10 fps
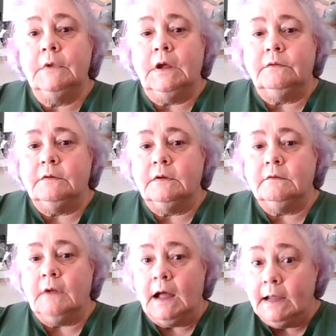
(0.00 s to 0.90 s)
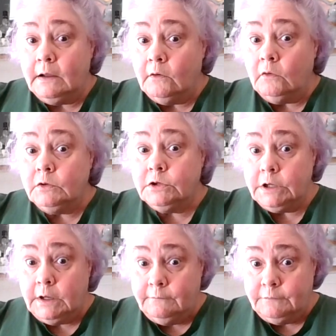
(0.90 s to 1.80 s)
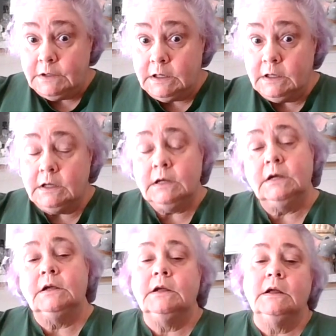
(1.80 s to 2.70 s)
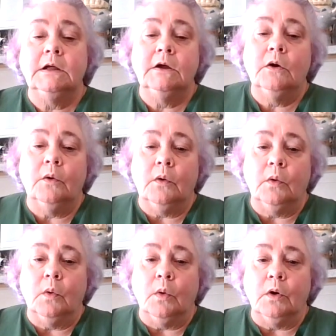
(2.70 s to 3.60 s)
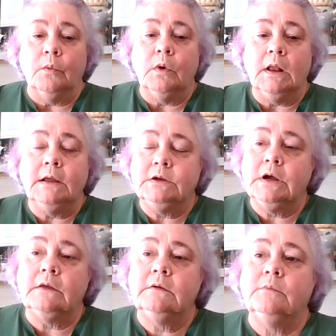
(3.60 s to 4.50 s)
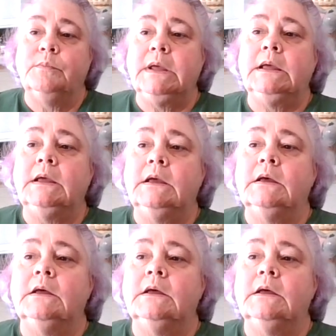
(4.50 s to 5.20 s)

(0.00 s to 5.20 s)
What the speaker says: a societal shift? Or will it just be